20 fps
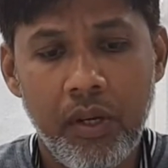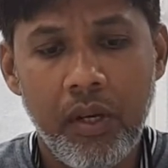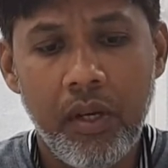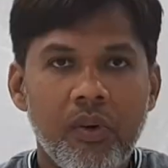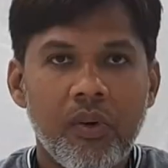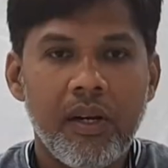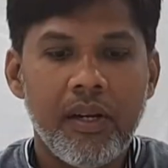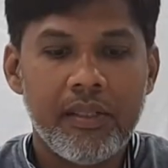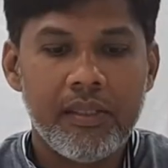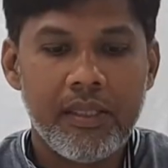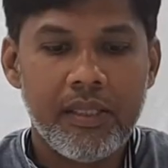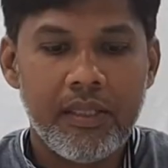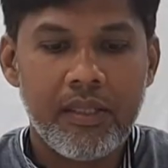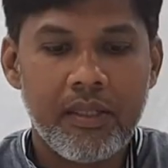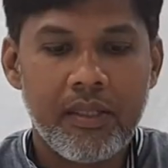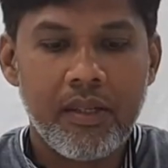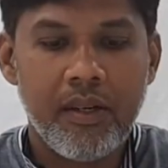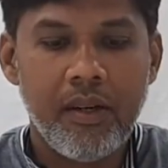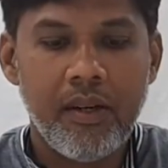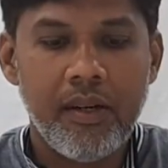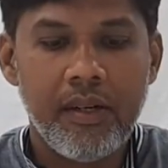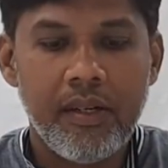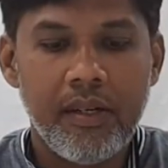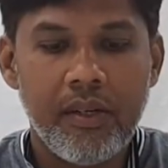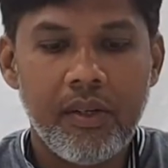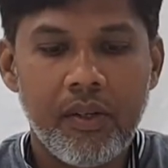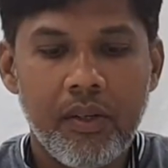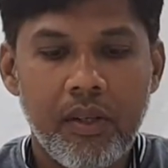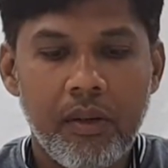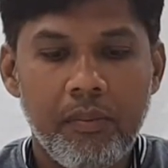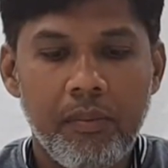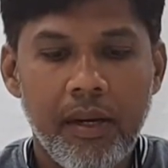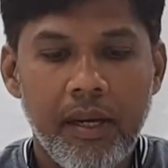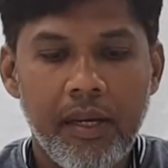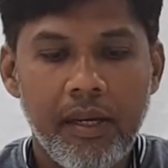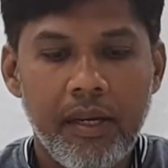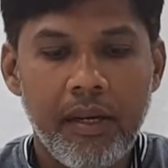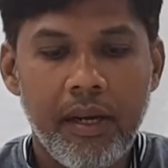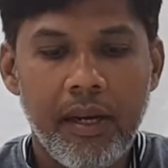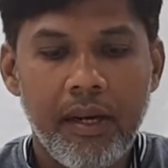Let's install it into the
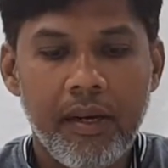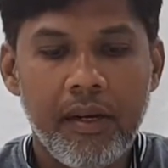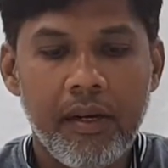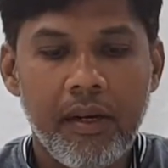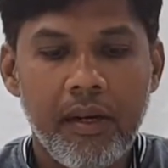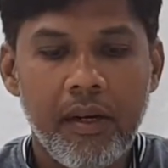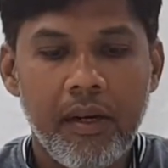bike, and